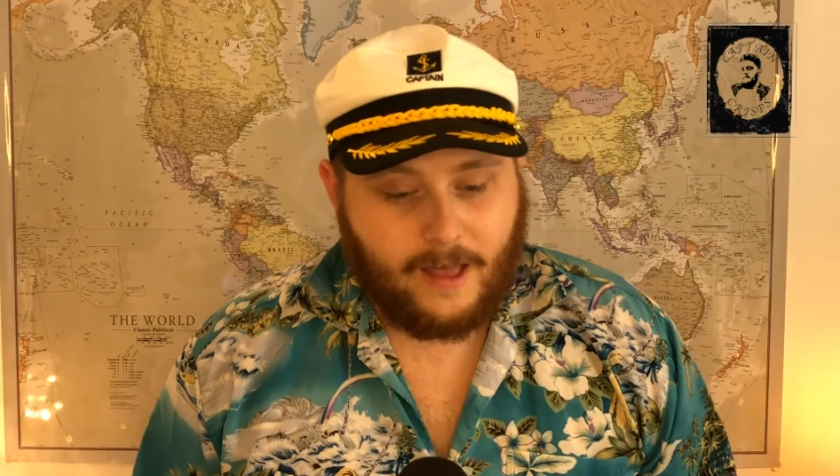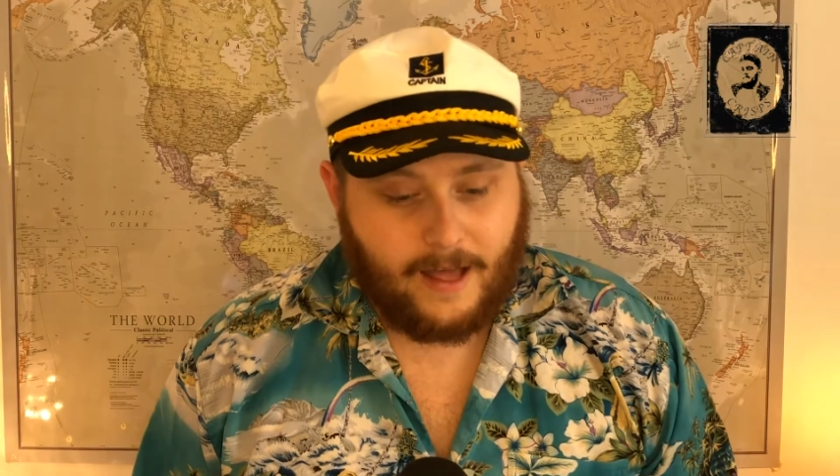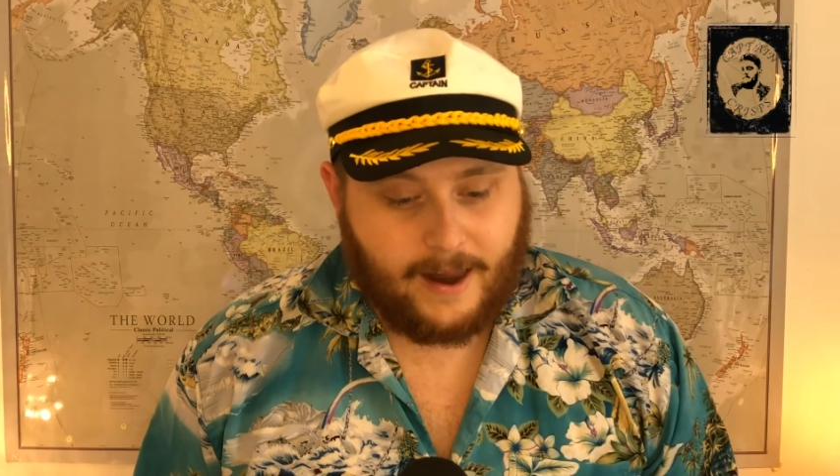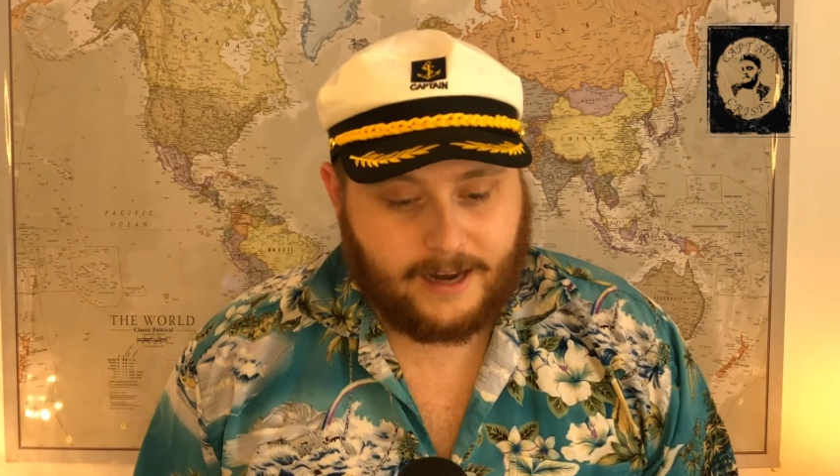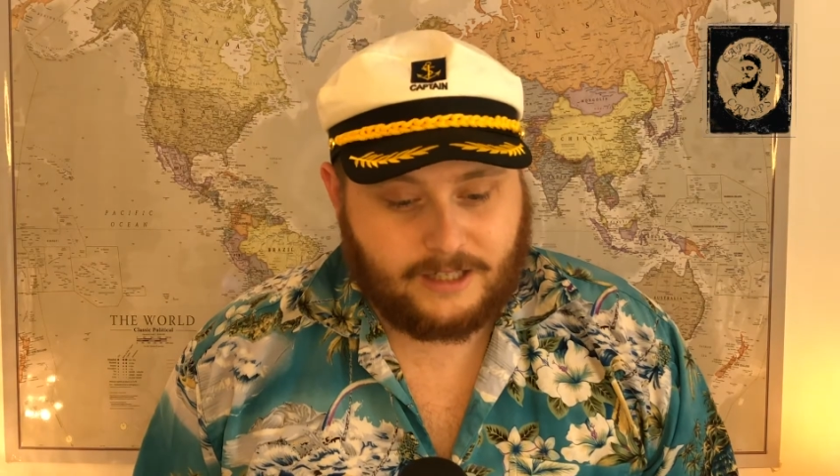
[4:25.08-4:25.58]

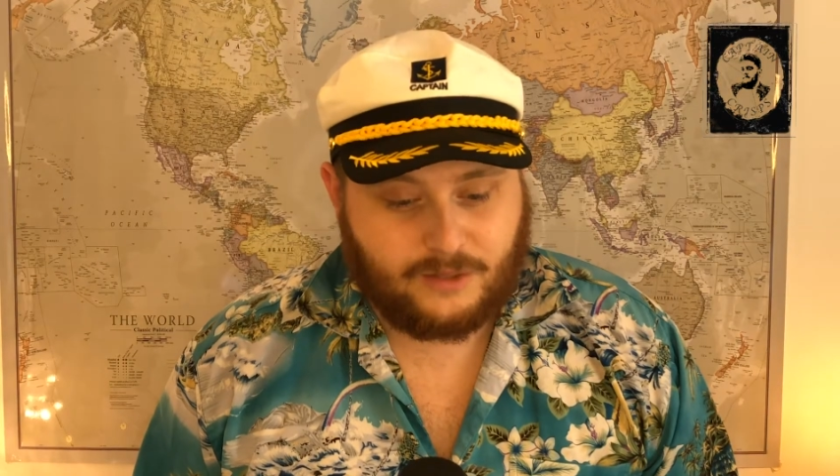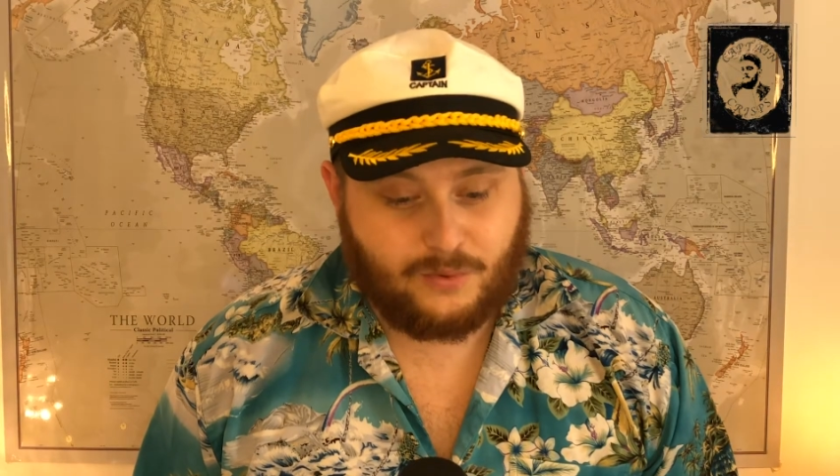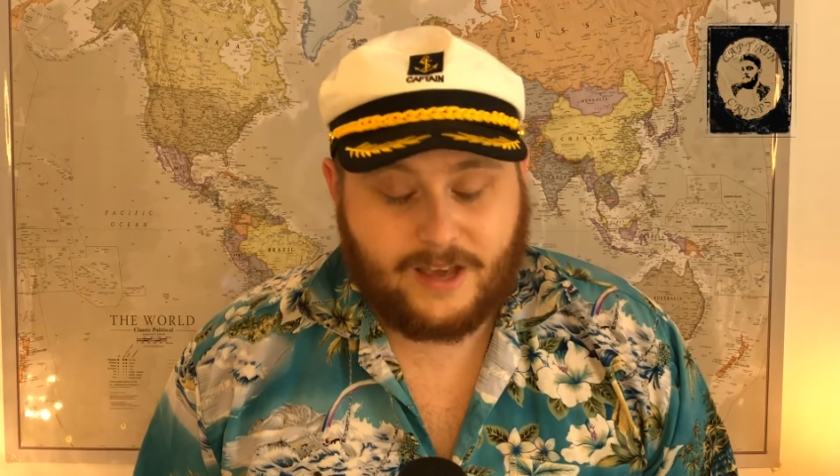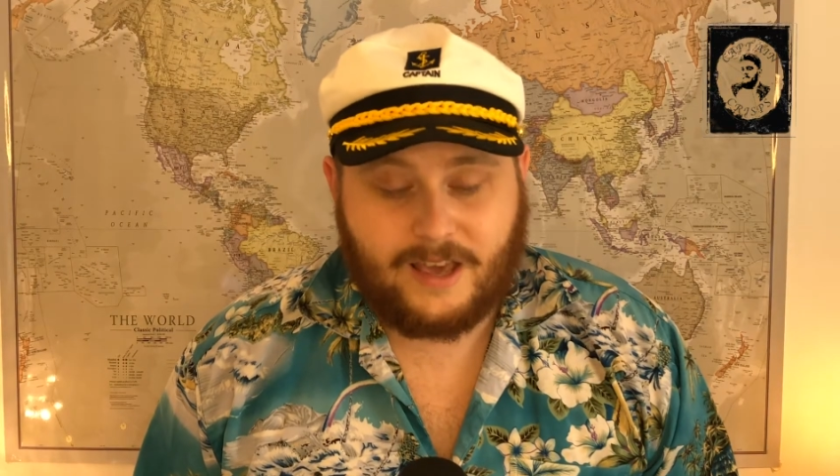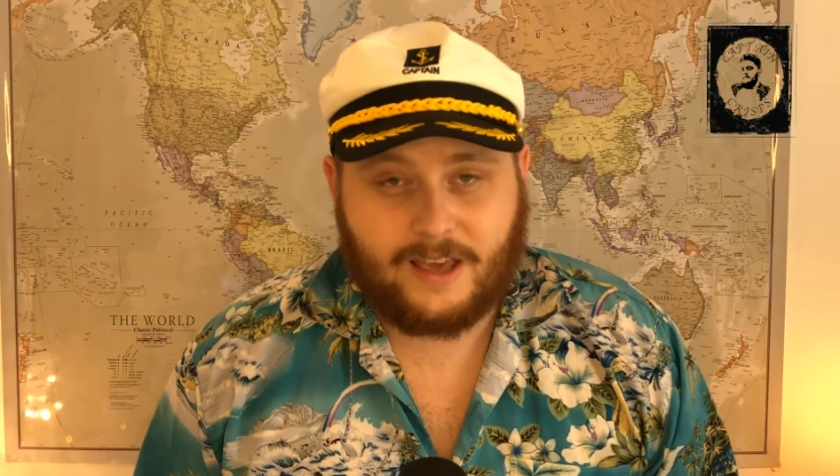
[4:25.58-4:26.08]
and
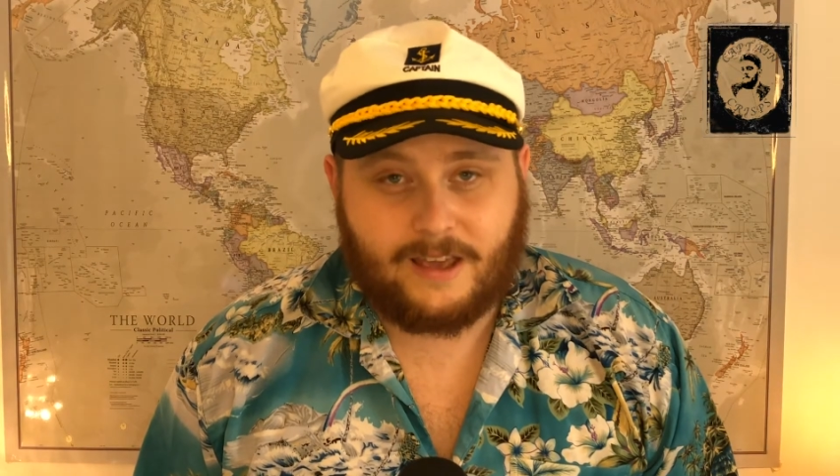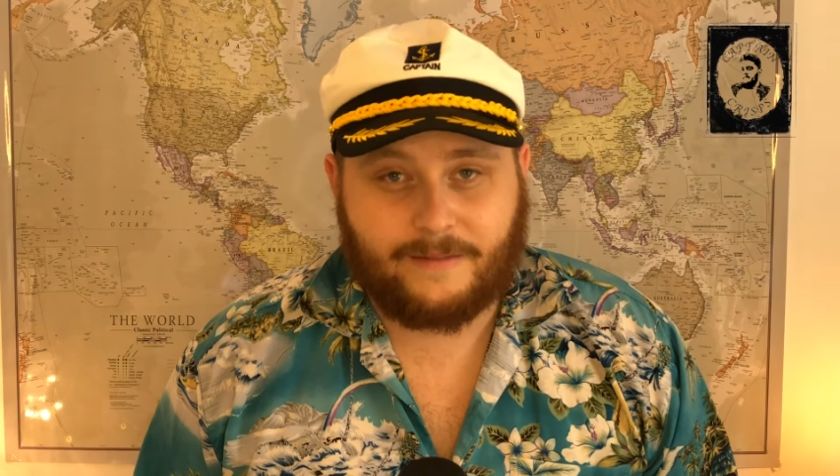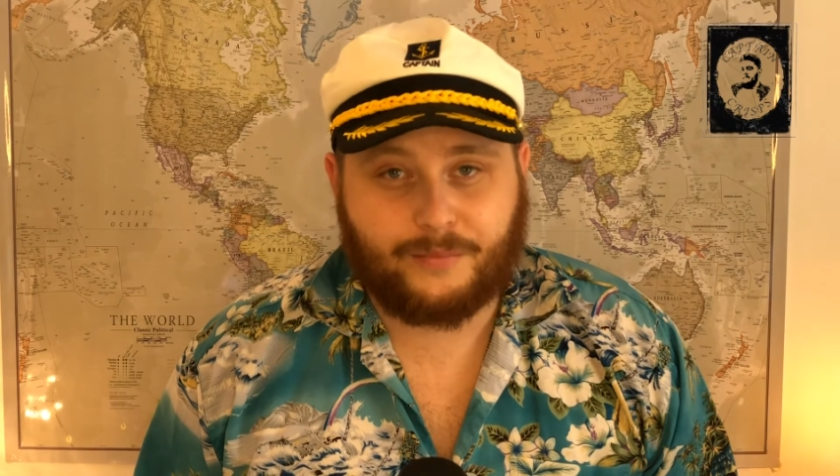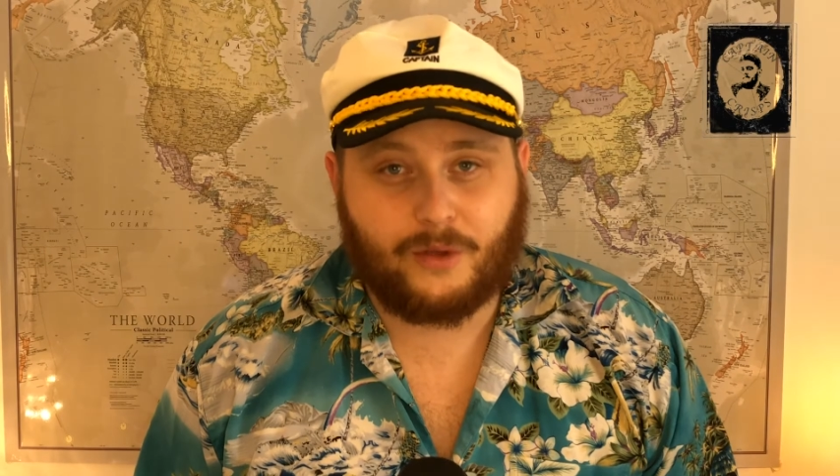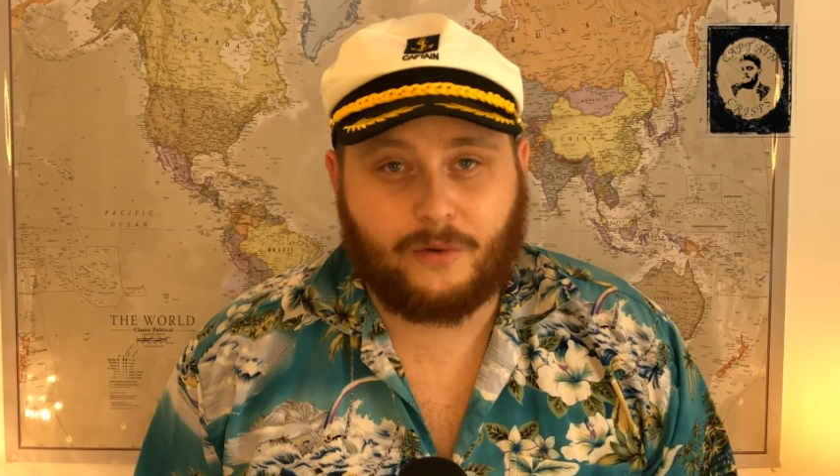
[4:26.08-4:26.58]
we
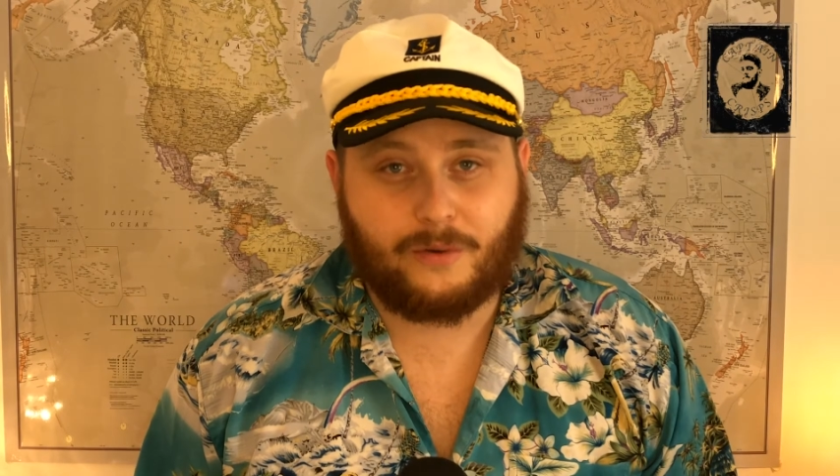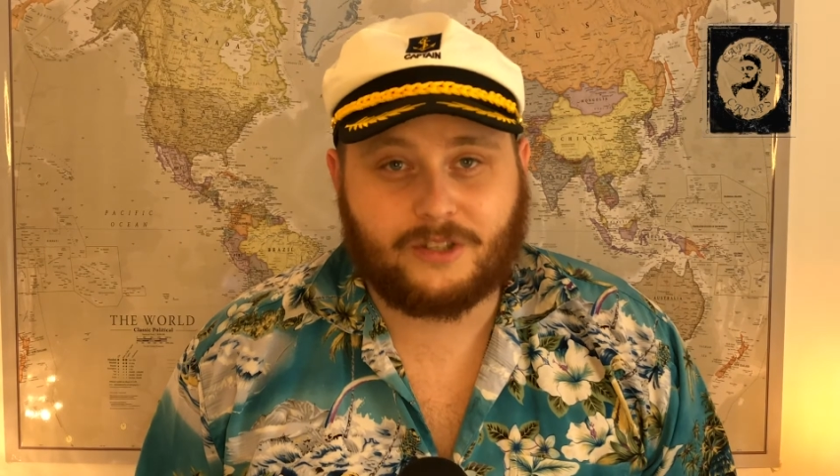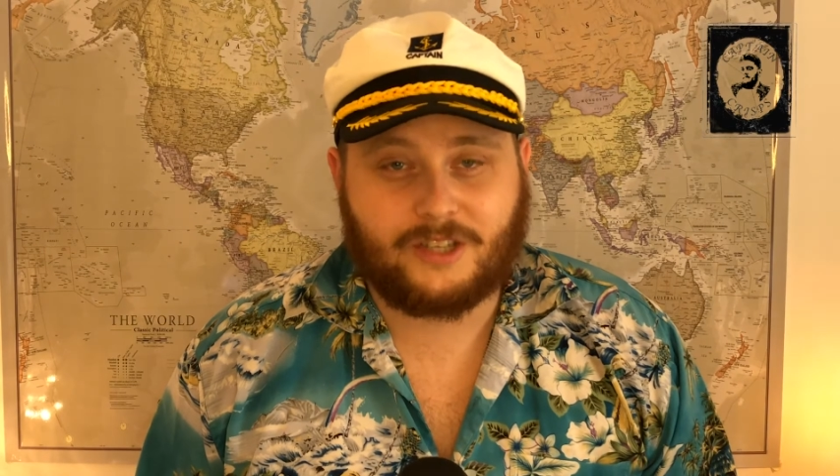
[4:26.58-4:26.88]
want